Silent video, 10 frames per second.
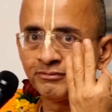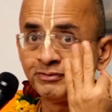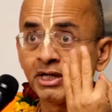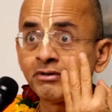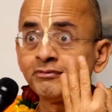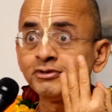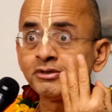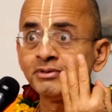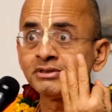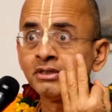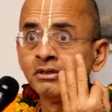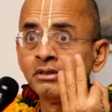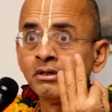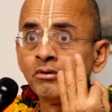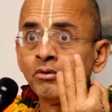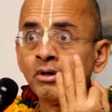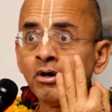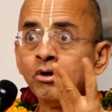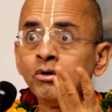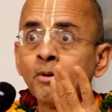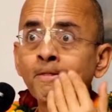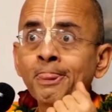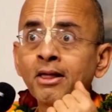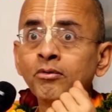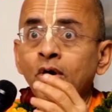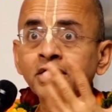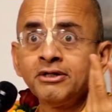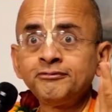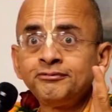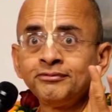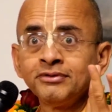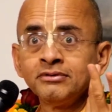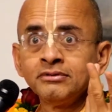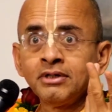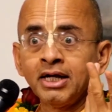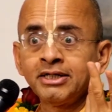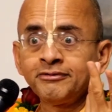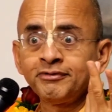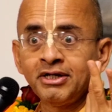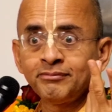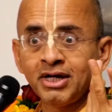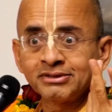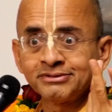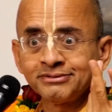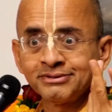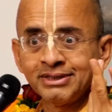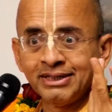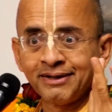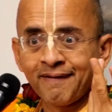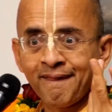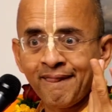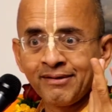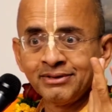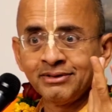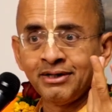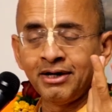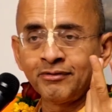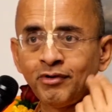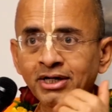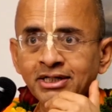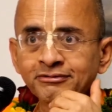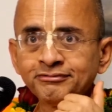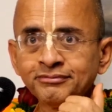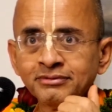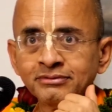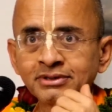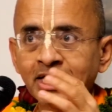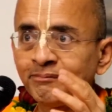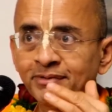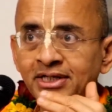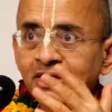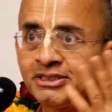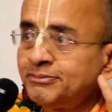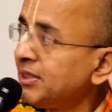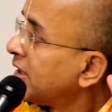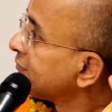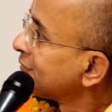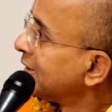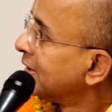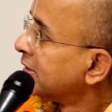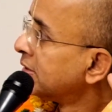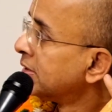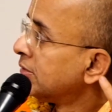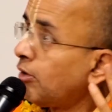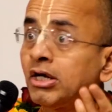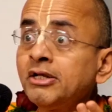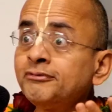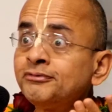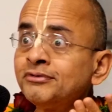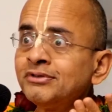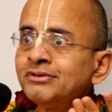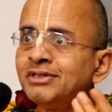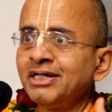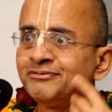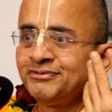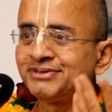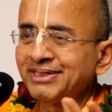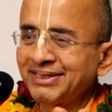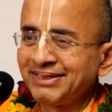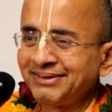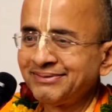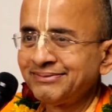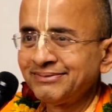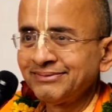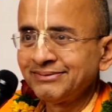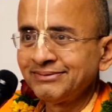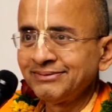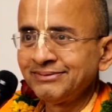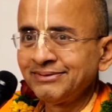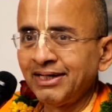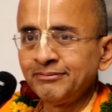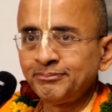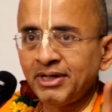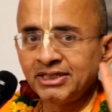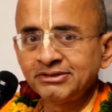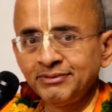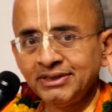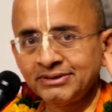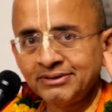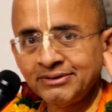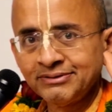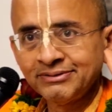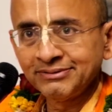Fear of the future means, oh, what if I get fail marks? Or what if the company lays me off? What if? That is future. And past means,